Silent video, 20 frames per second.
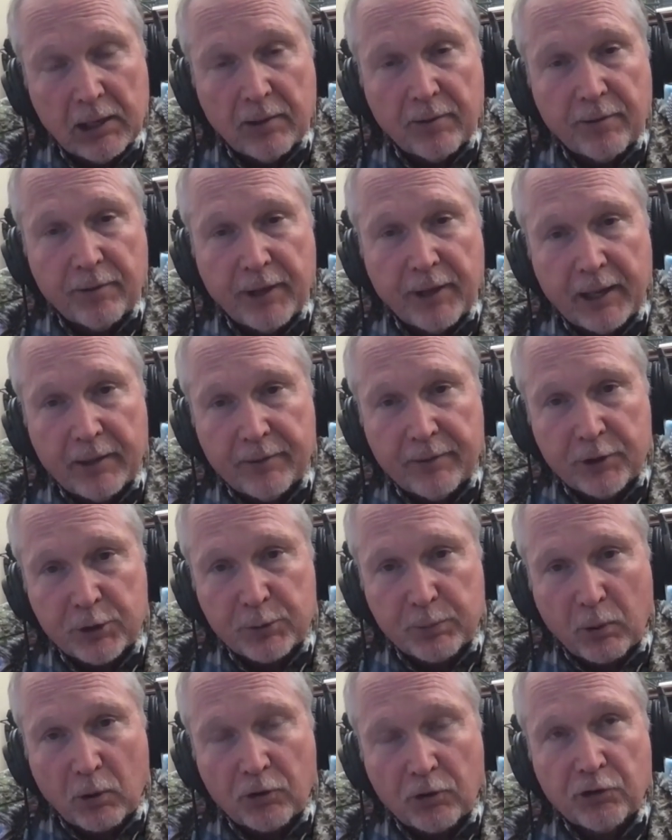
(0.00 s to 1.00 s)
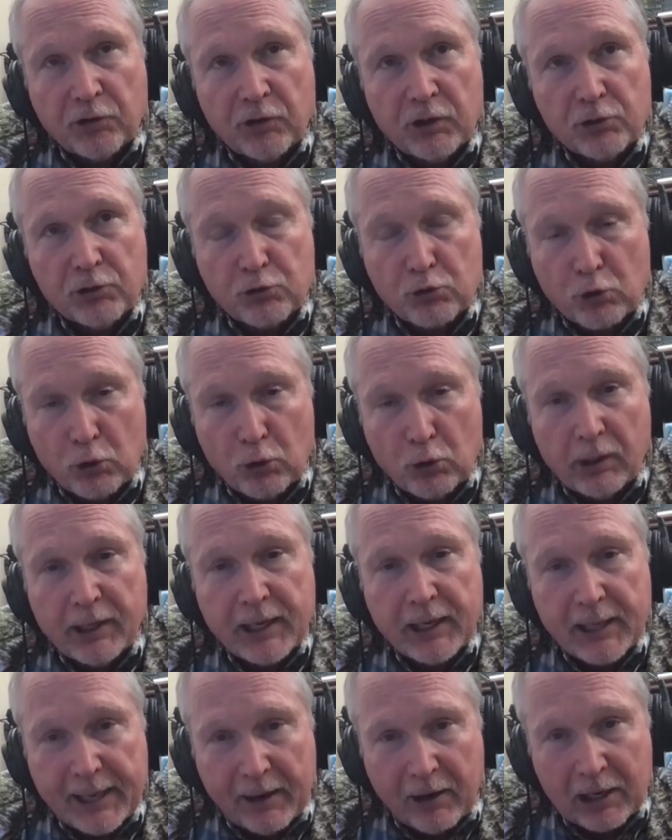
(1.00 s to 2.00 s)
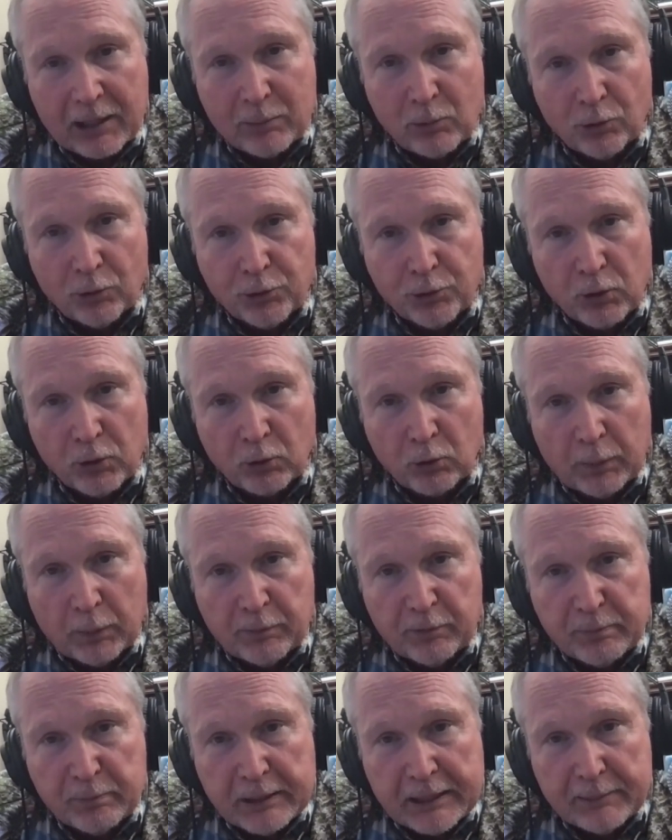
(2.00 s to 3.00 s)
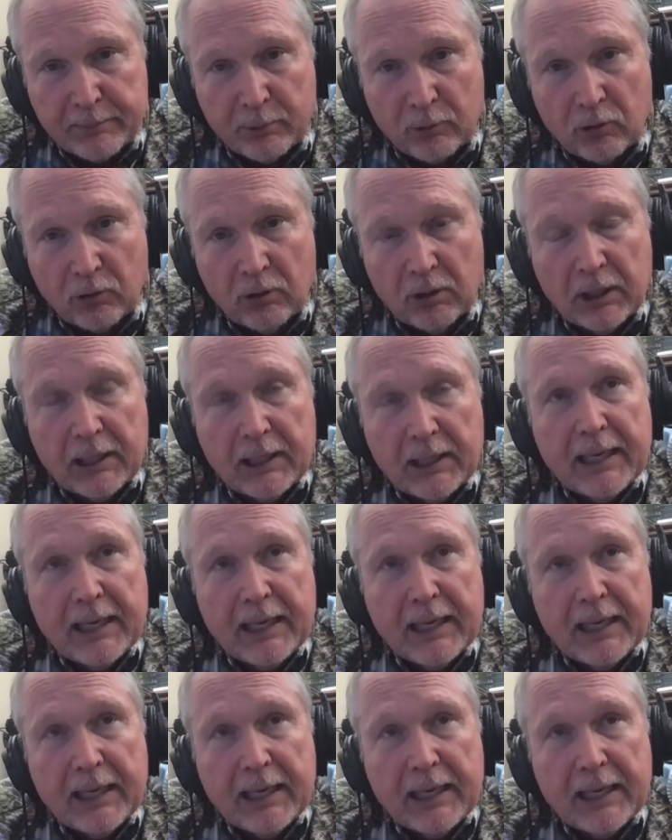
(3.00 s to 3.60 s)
that this person is truly accountable to a group of people